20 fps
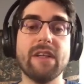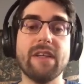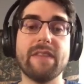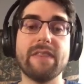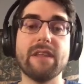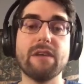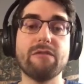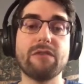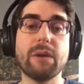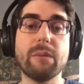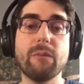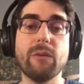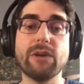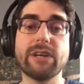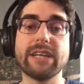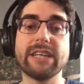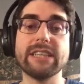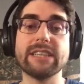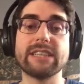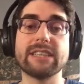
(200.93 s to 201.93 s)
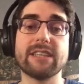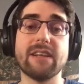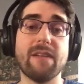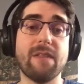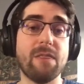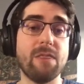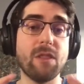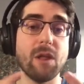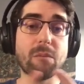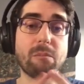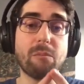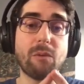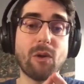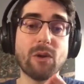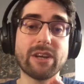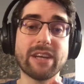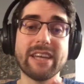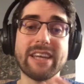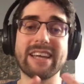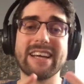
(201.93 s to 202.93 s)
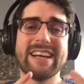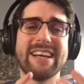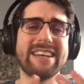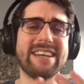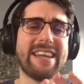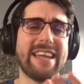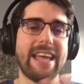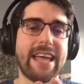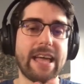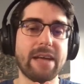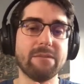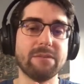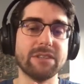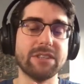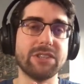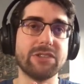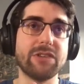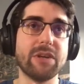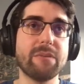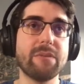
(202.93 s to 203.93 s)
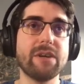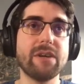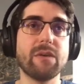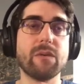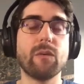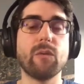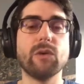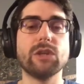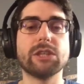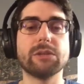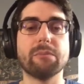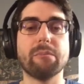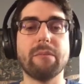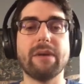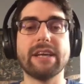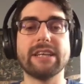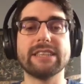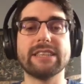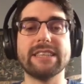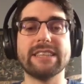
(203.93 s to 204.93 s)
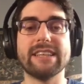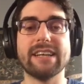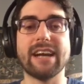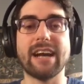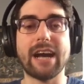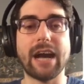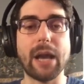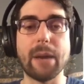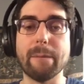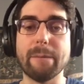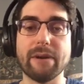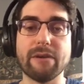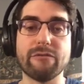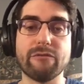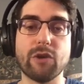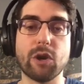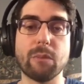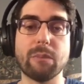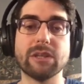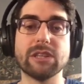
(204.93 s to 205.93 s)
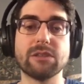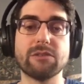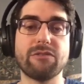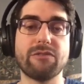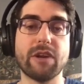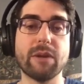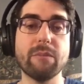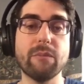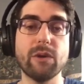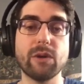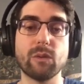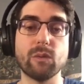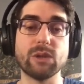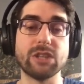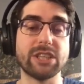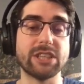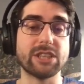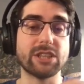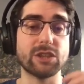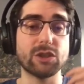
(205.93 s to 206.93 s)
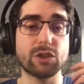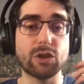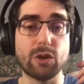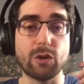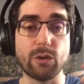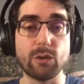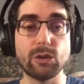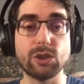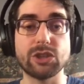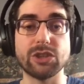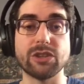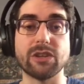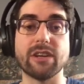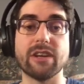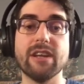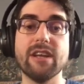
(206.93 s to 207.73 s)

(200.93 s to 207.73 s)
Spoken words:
the framework is non-blocking and event-driven, which makes it a high-performance framework, which is crucial